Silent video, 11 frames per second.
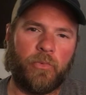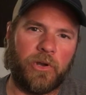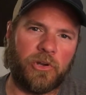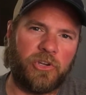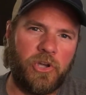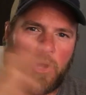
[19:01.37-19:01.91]
We were
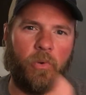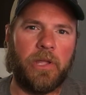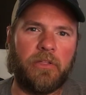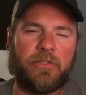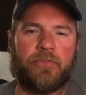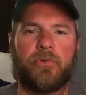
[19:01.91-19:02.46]

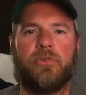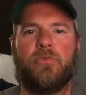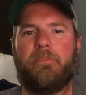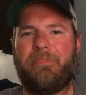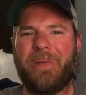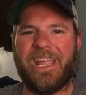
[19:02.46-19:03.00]
going through
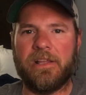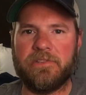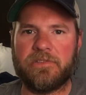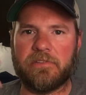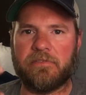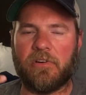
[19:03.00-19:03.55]

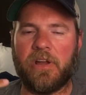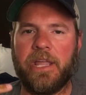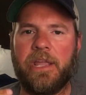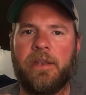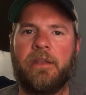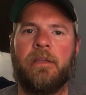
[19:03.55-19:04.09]
bands of
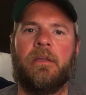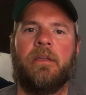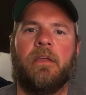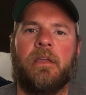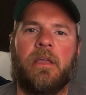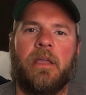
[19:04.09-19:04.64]
rain
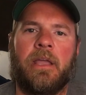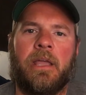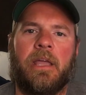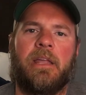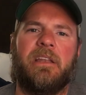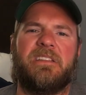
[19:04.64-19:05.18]

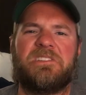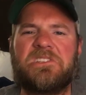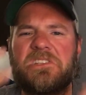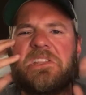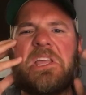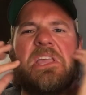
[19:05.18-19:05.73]
and
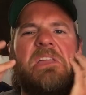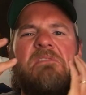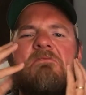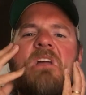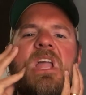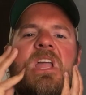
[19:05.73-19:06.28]
stinging
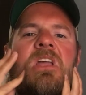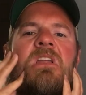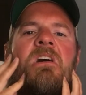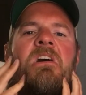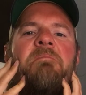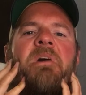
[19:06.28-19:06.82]
rain
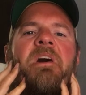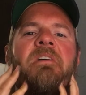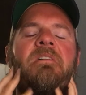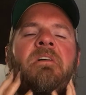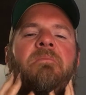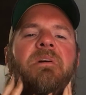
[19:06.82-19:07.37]
on my
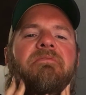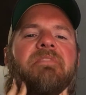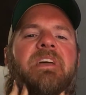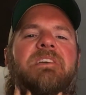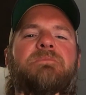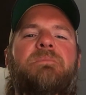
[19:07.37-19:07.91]
on my
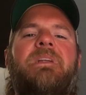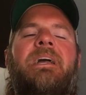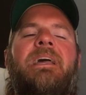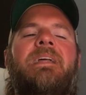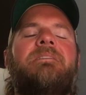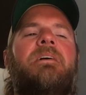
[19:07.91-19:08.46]
face, but I
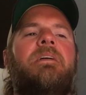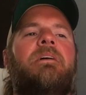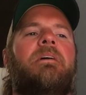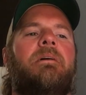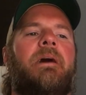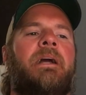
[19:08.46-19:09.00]
gotta tell you,
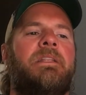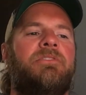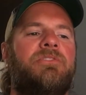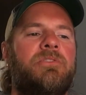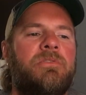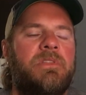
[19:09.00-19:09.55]
I
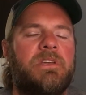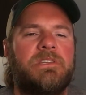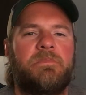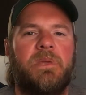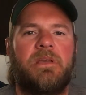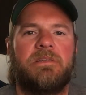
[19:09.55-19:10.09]
do this
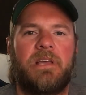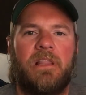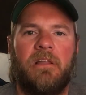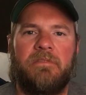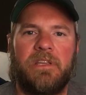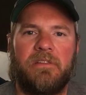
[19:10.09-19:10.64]
because I
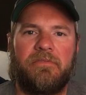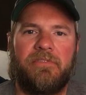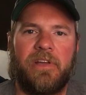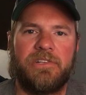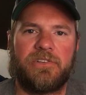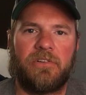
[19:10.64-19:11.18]
love the
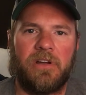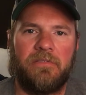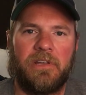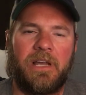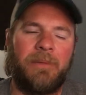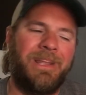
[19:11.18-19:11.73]
adventure of
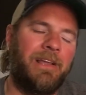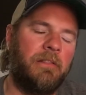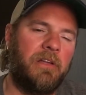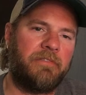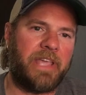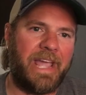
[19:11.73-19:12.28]
it. I mean, I
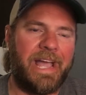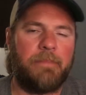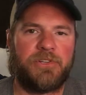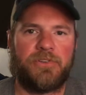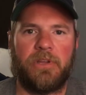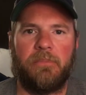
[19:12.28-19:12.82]
love
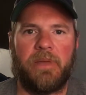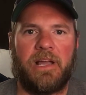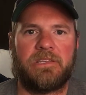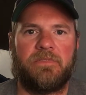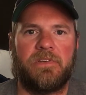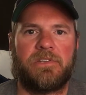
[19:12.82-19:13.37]
capturing
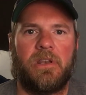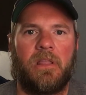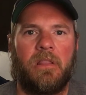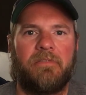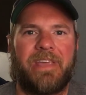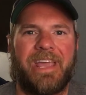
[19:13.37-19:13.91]
bass fishing. I
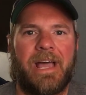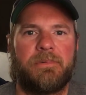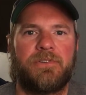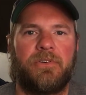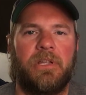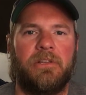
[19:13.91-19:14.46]
love
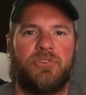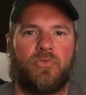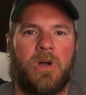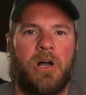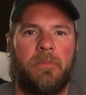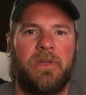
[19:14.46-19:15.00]
capturing
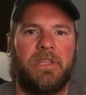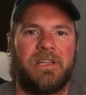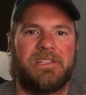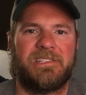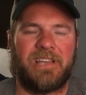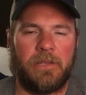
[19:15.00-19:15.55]
drama, the
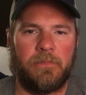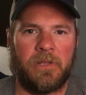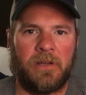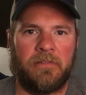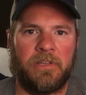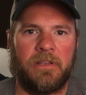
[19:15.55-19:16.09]
excitement
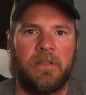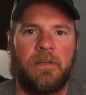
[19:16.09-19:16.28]
of it.